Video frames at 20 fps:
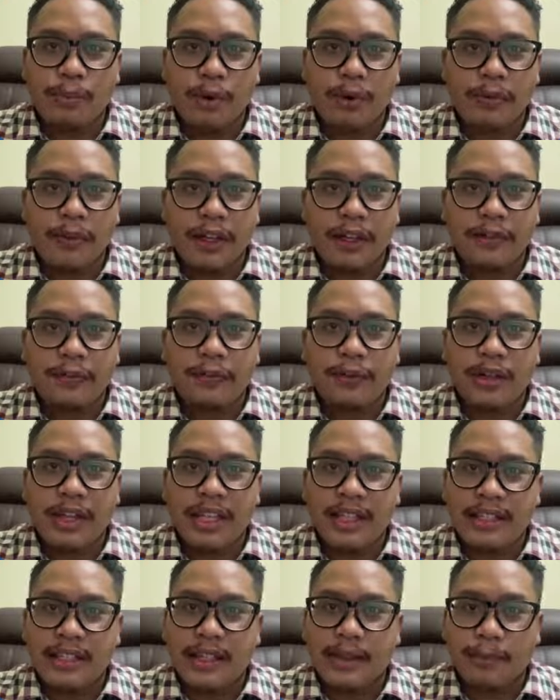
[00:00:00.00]
provide for
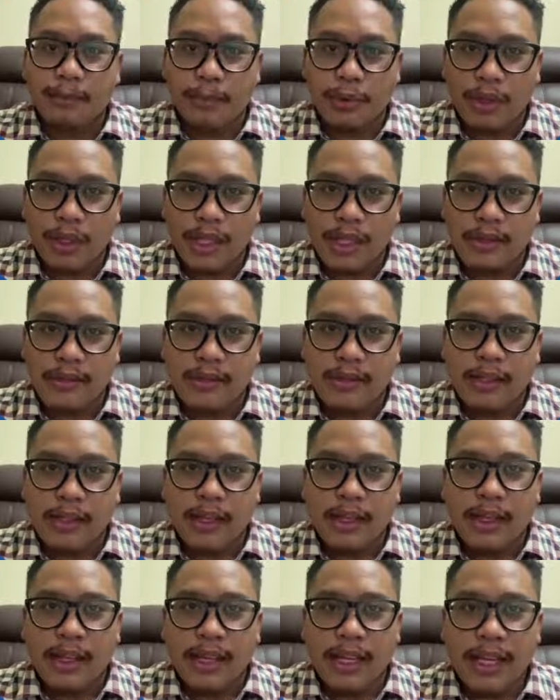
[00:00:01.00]
its employees
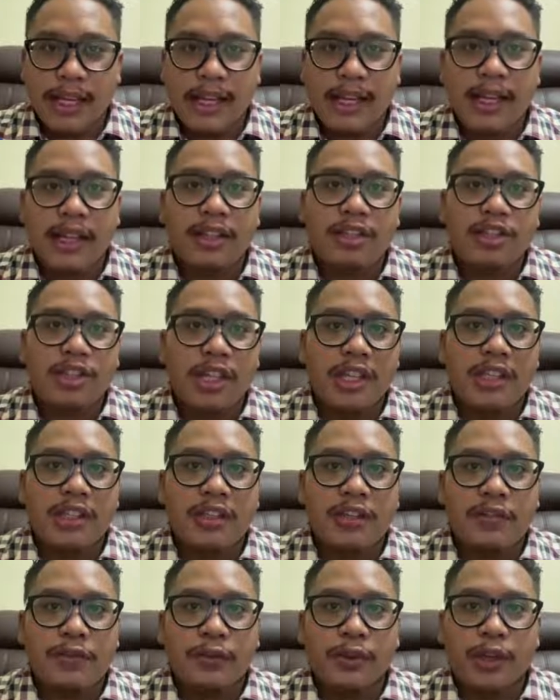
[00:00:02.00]
in
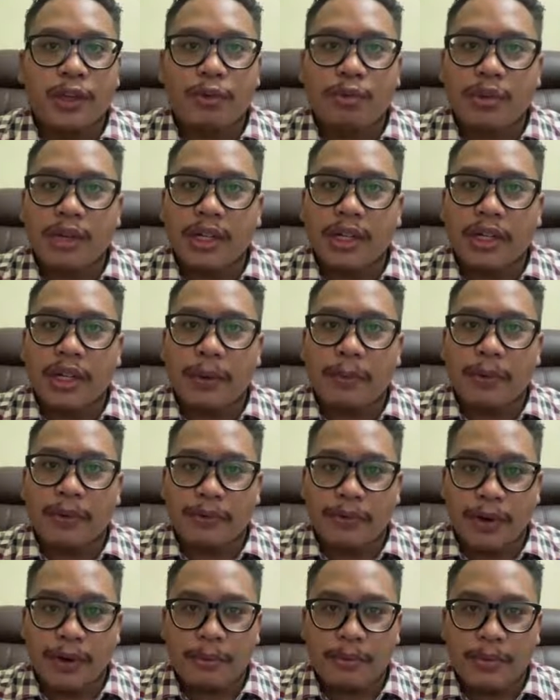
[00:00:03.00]
exchange for the work they
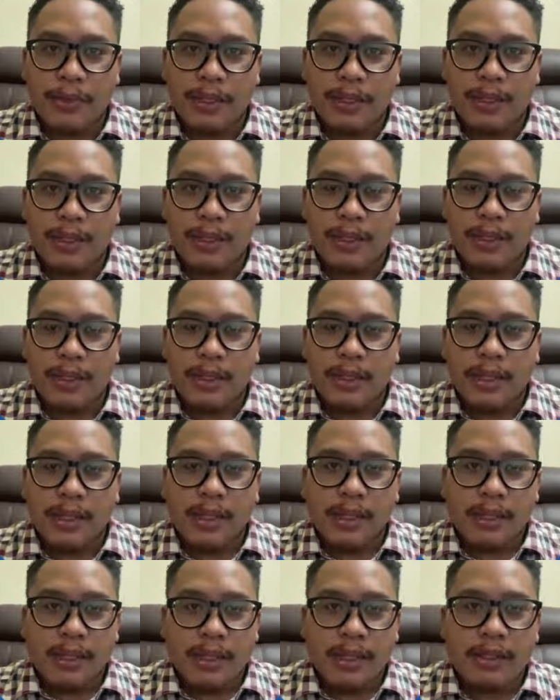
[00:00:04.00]
perform.
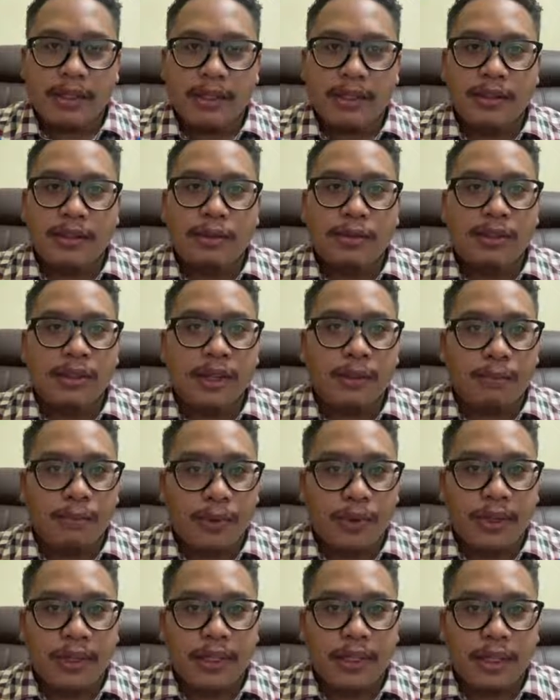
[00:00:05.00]
This is to
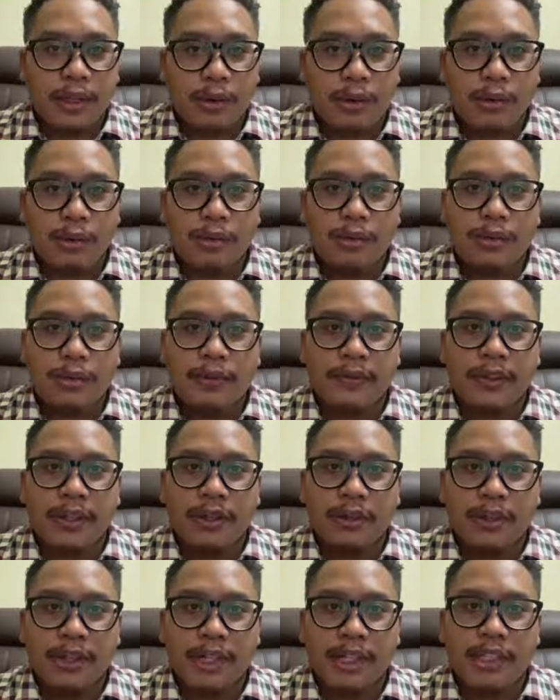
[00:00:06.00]
support the goals of the
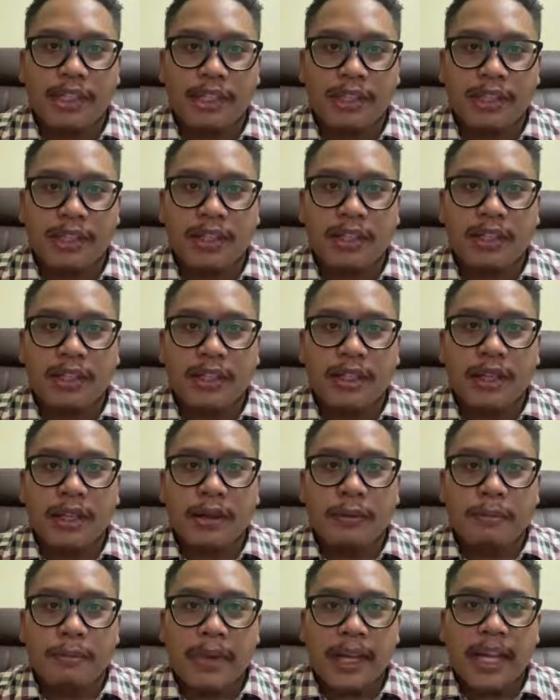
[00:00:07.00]
organization
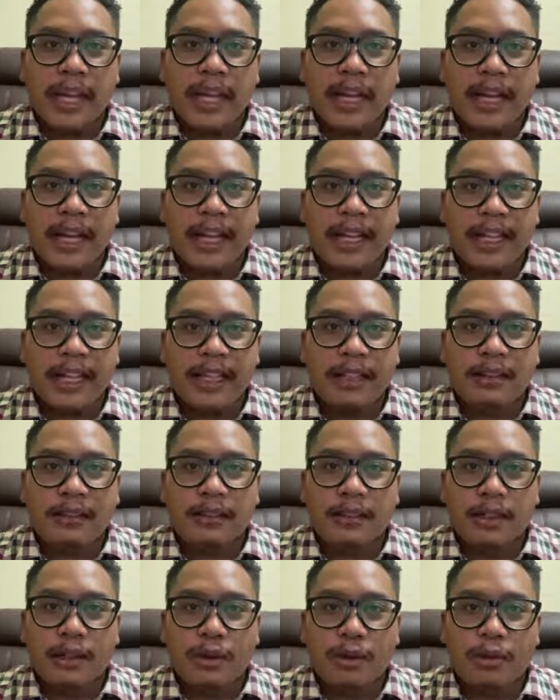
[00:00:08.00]
by
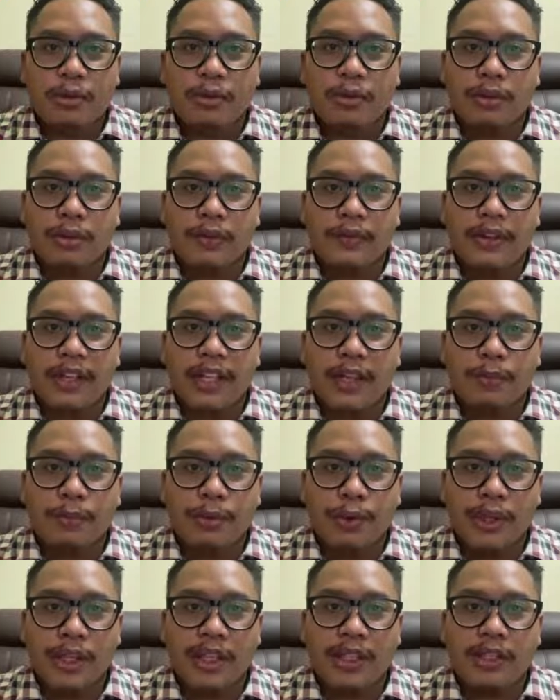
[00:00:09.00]
aligning the goals of the
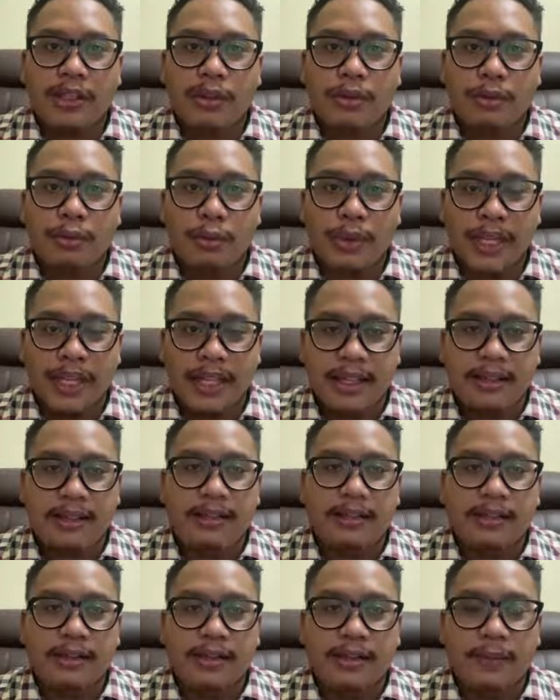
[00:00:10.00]
employees with
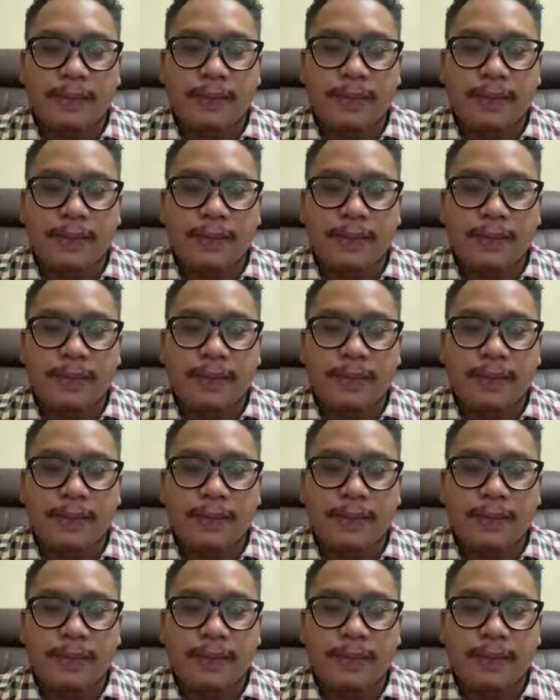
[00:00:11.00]
this.